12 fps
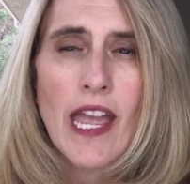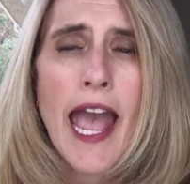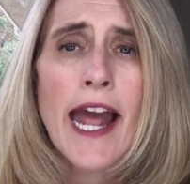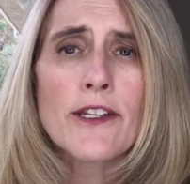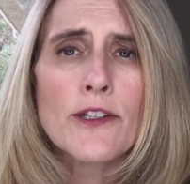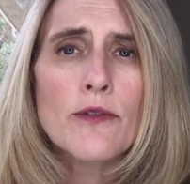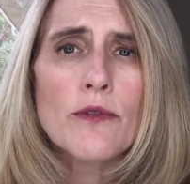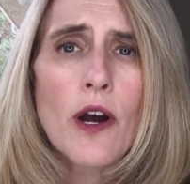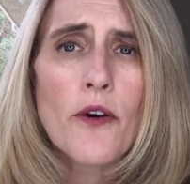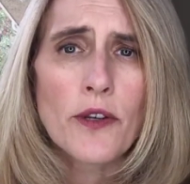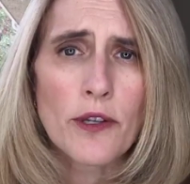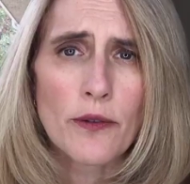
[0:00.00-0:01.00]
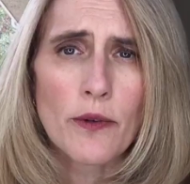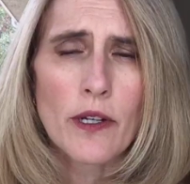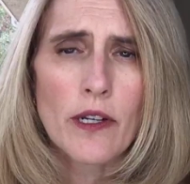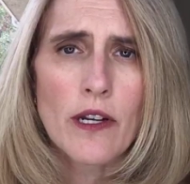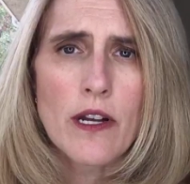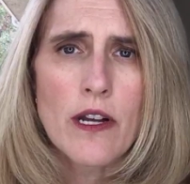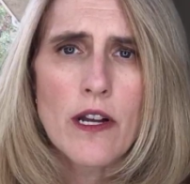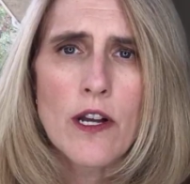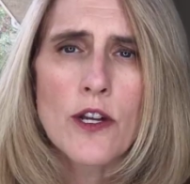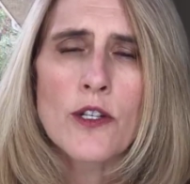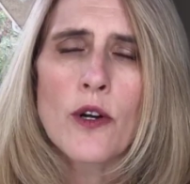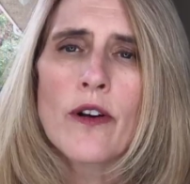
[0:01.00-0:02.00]
And you know you.
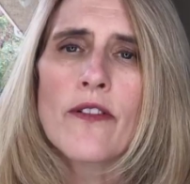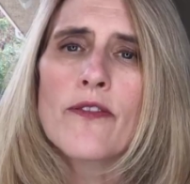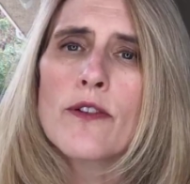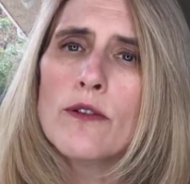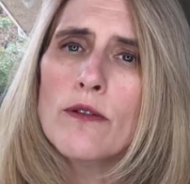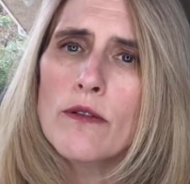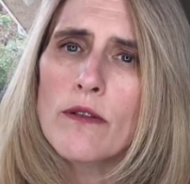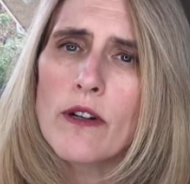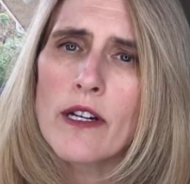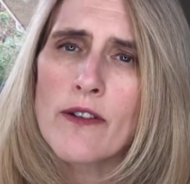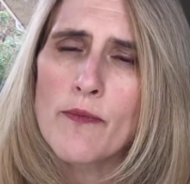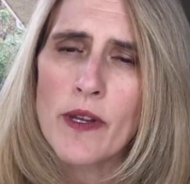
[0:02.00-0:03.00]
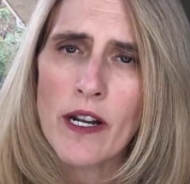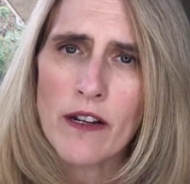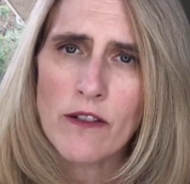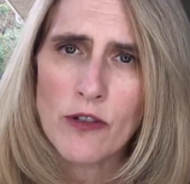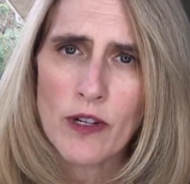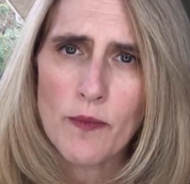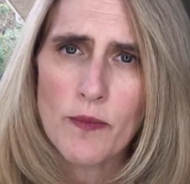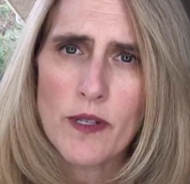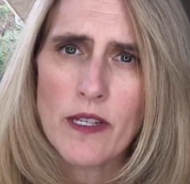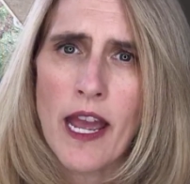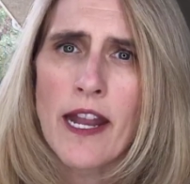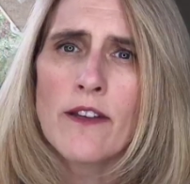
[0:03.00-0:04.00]
So if you have been on
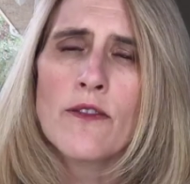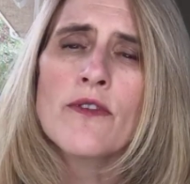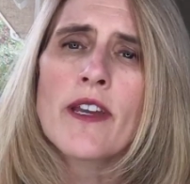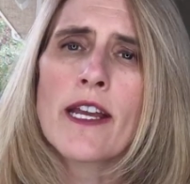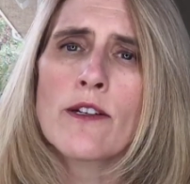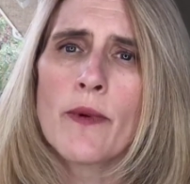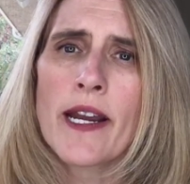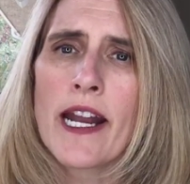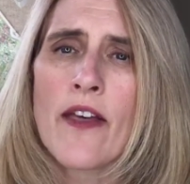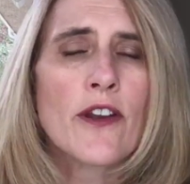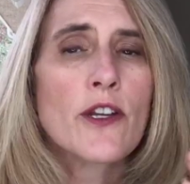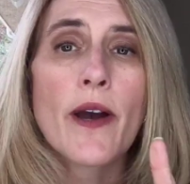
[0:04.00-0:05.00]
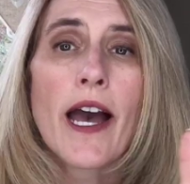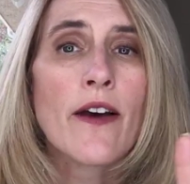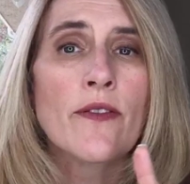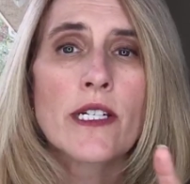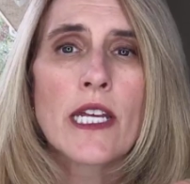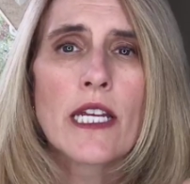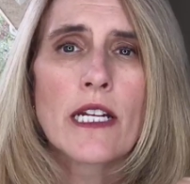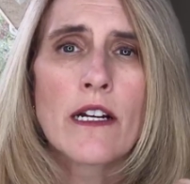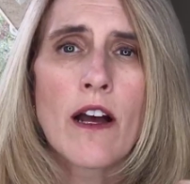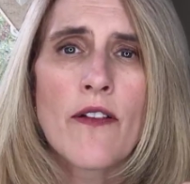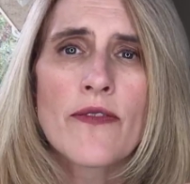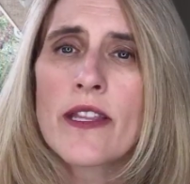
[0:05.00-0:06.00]
trips and you've gained weight and then you haven't taken it
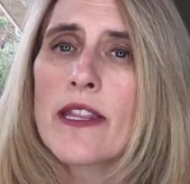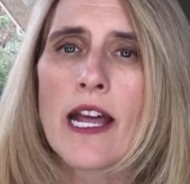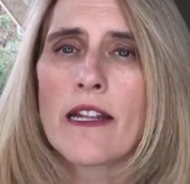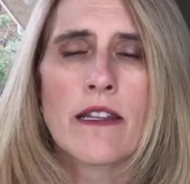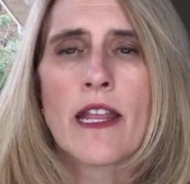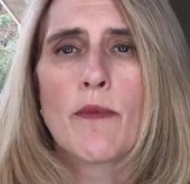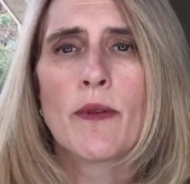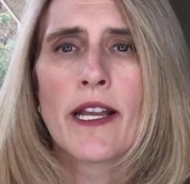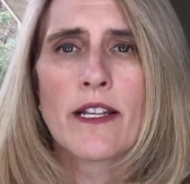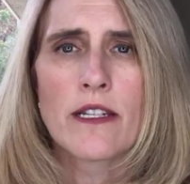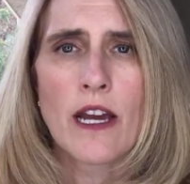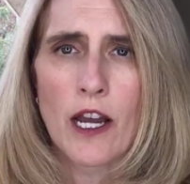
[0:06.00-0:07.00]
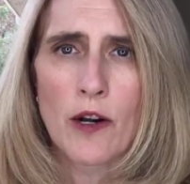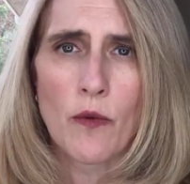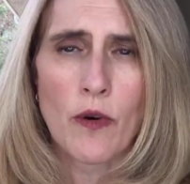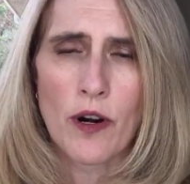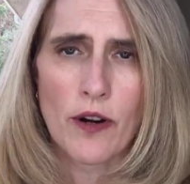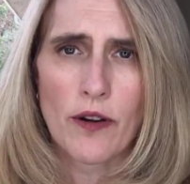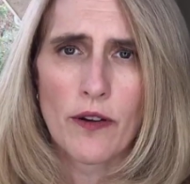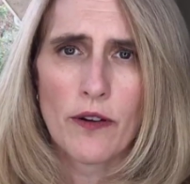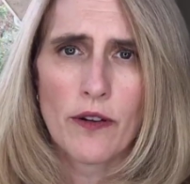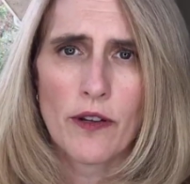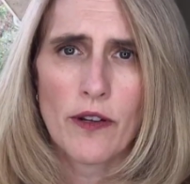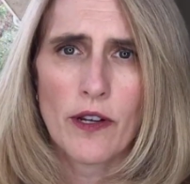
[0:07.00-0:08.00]
off, then that plan is not going to work.
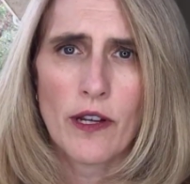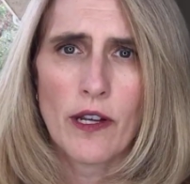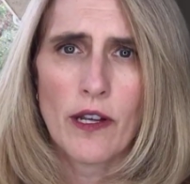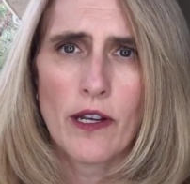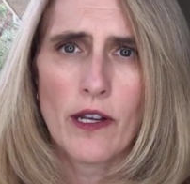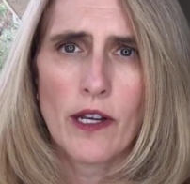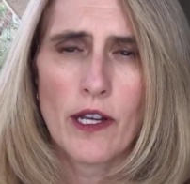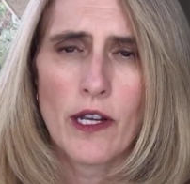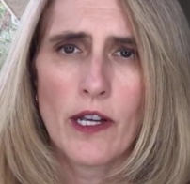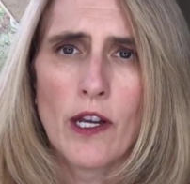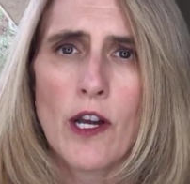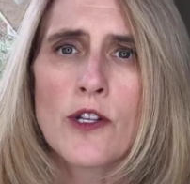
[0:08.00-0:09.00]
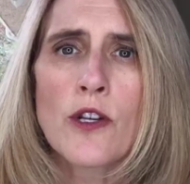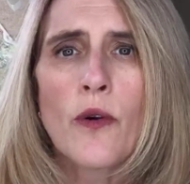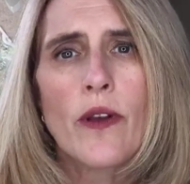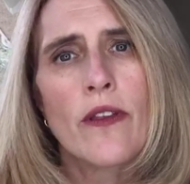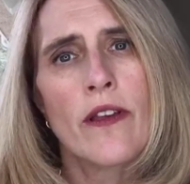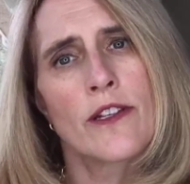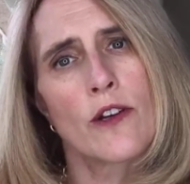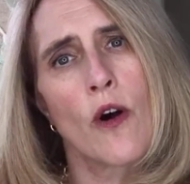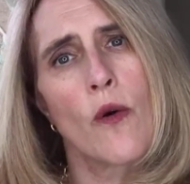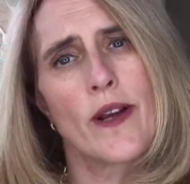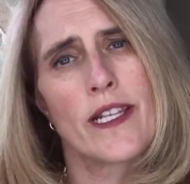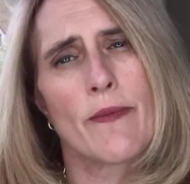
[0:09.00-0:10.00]
So it's
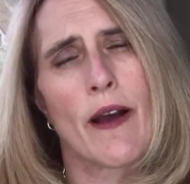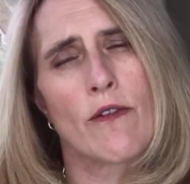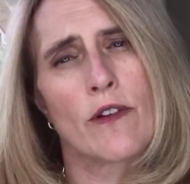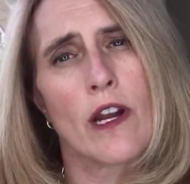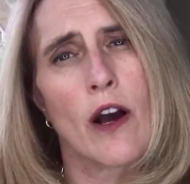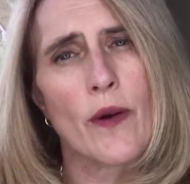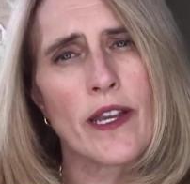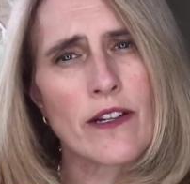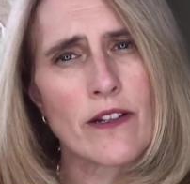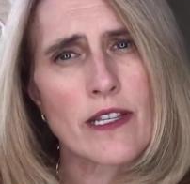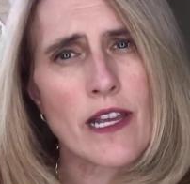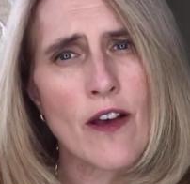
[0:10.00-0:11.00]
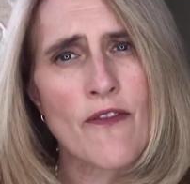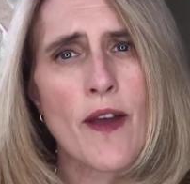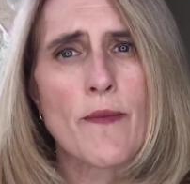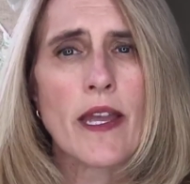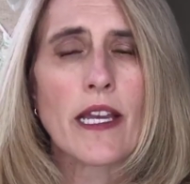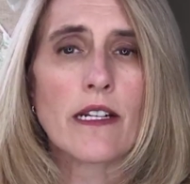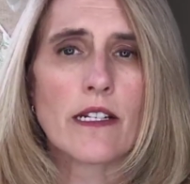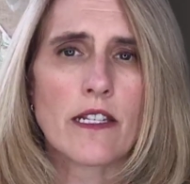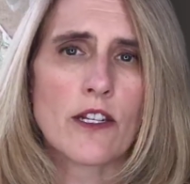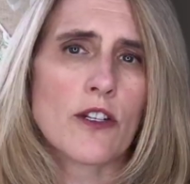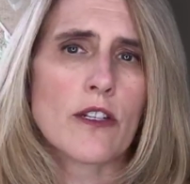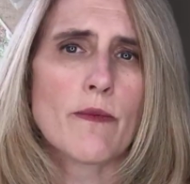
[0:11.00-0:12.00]
always about knowing yourself and making
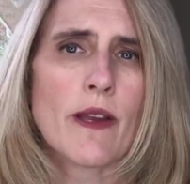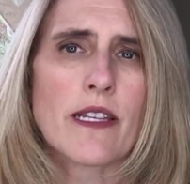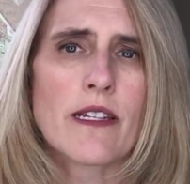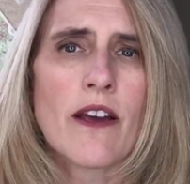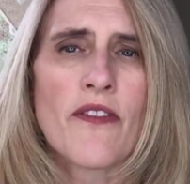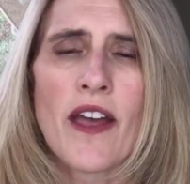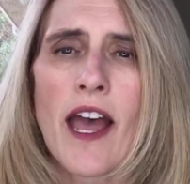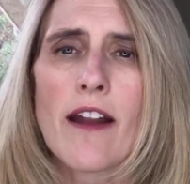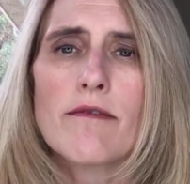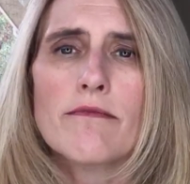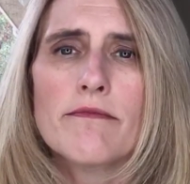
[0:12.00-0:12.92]
decisions based on that.